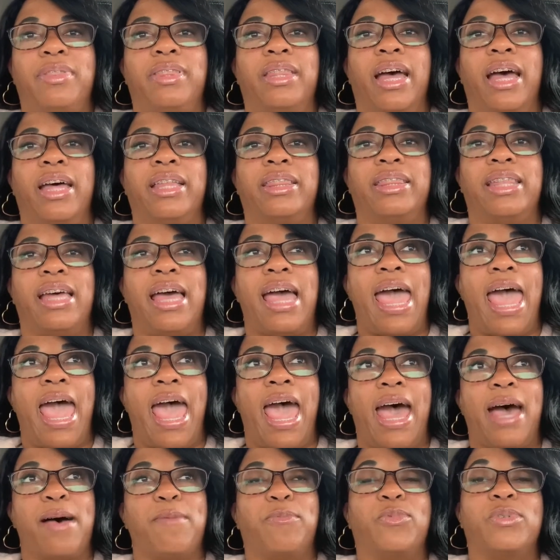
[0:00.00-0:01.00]
that the
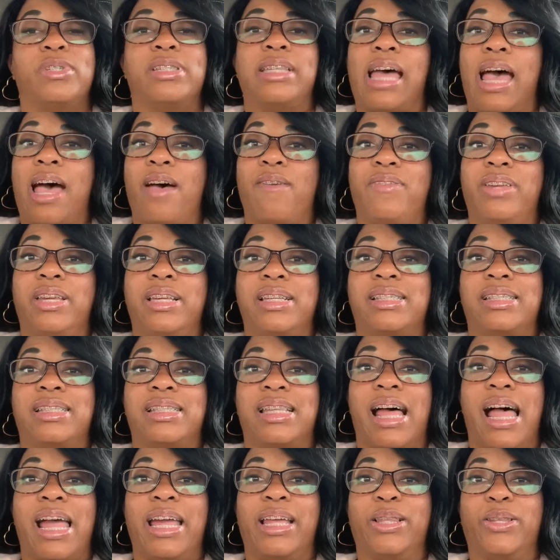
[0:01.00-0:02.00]
app was having
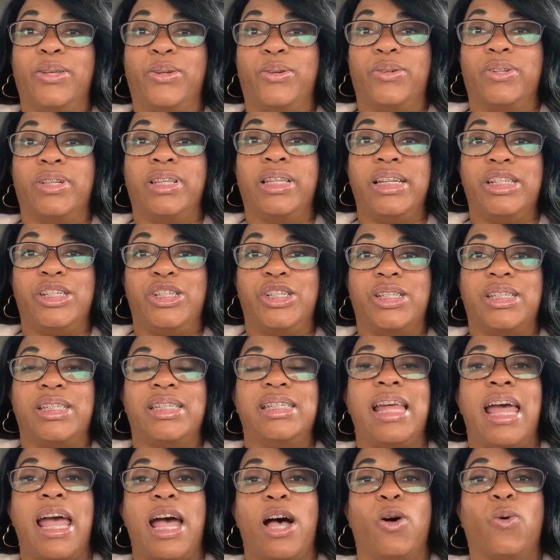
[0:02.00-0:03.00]
slight little glitches.
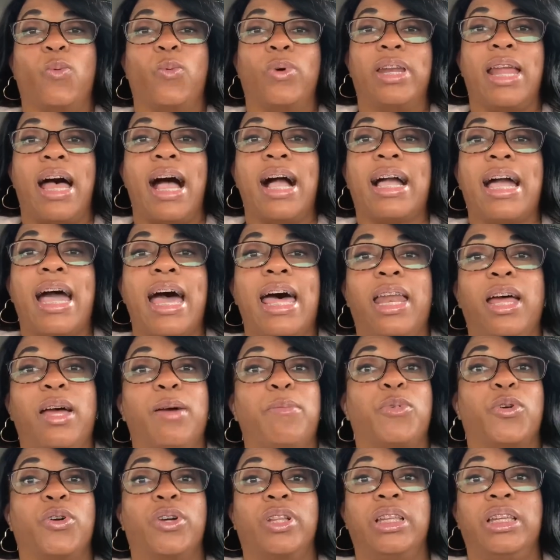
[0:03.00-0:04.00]
Now, when I got up
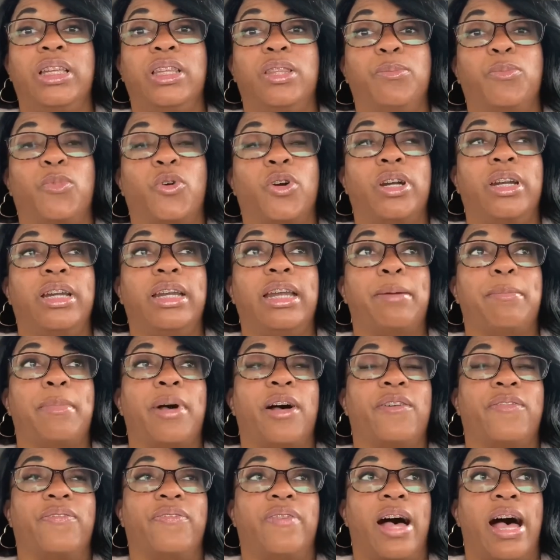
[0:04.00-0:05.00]
early in the morning,
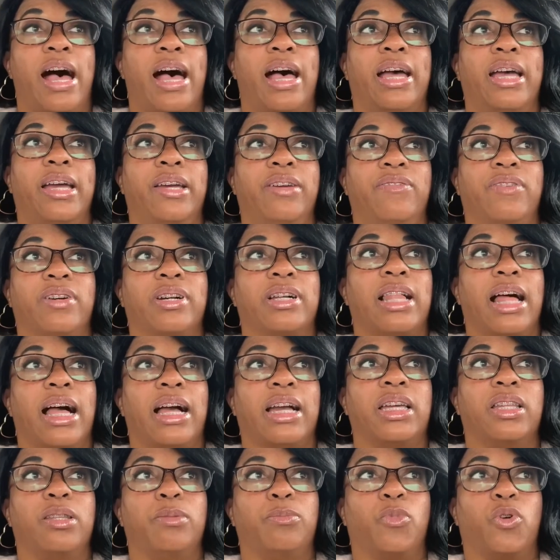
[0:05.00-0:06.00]
about 5 o'clock
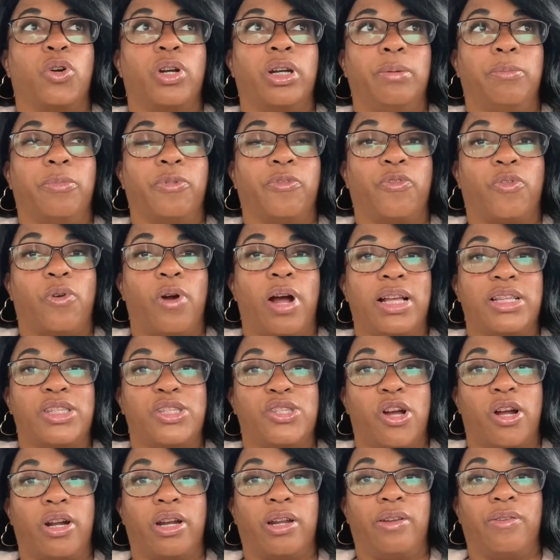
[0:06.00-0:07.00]
in the morning before I
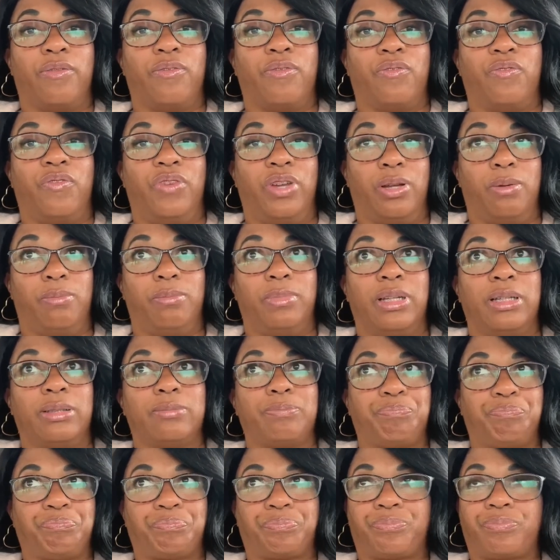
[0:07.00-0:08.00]
started filming,
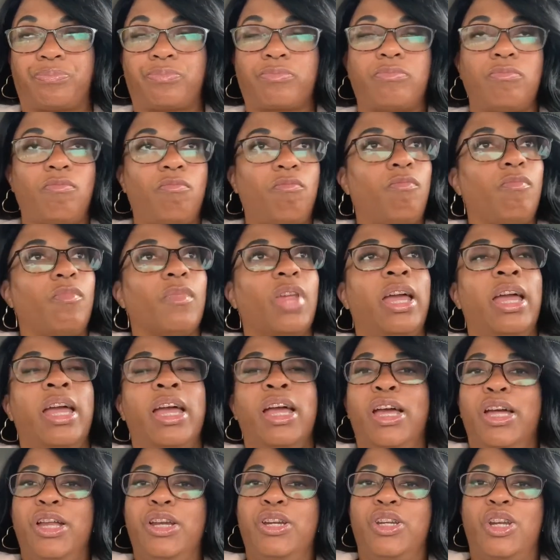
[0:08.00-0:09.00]

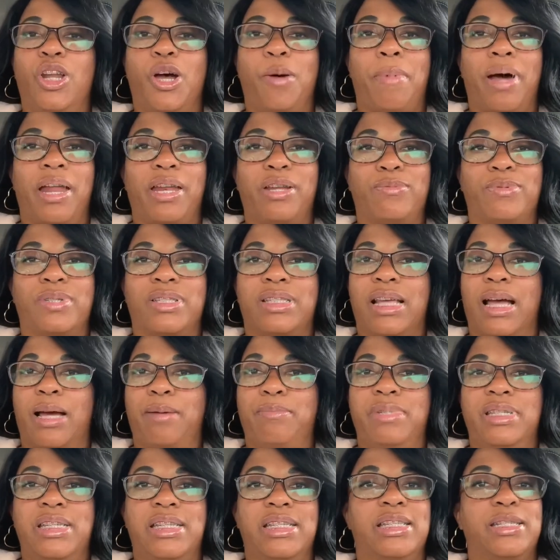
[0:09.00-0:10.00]
nobody was
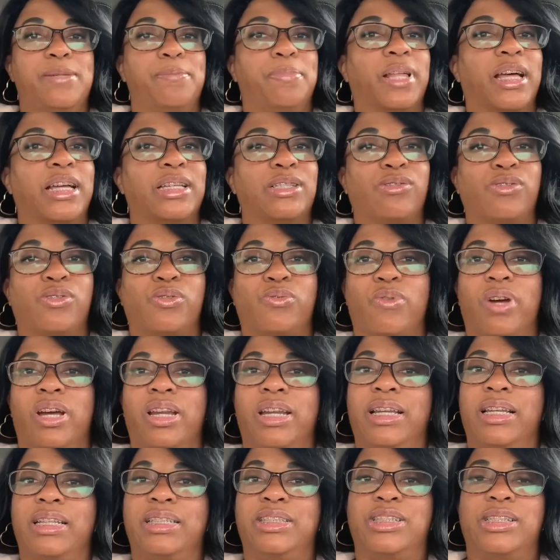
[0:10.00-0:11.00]
up. Disney Plus was
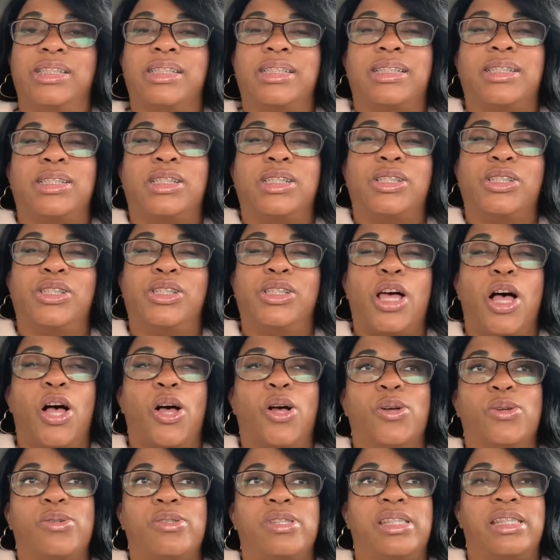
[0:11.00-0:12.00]
running just
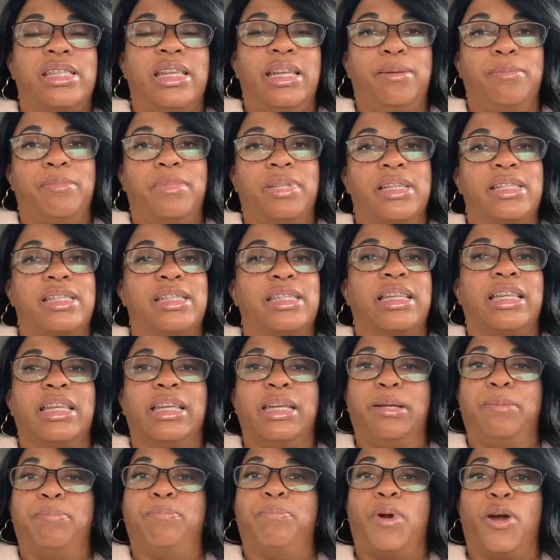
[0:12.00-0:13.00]
so
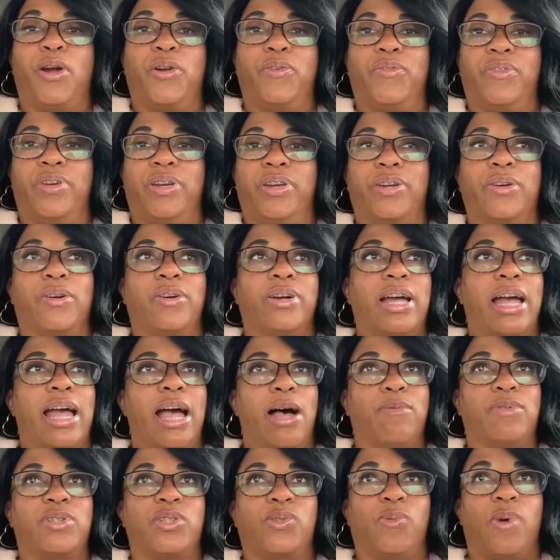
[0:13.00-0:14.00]
seamlessly perfect. Okay, I
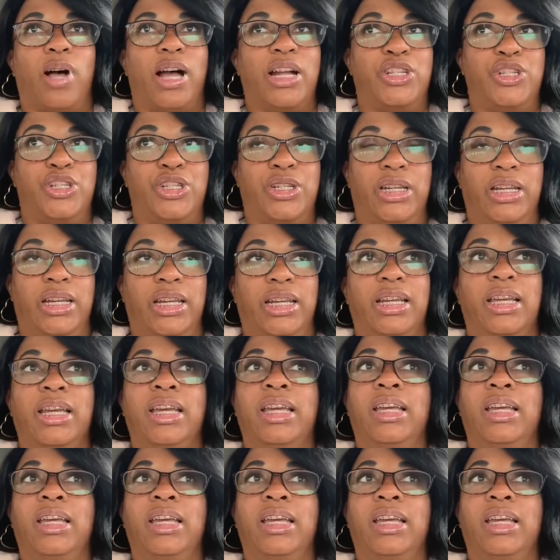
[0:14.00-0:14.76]
was watching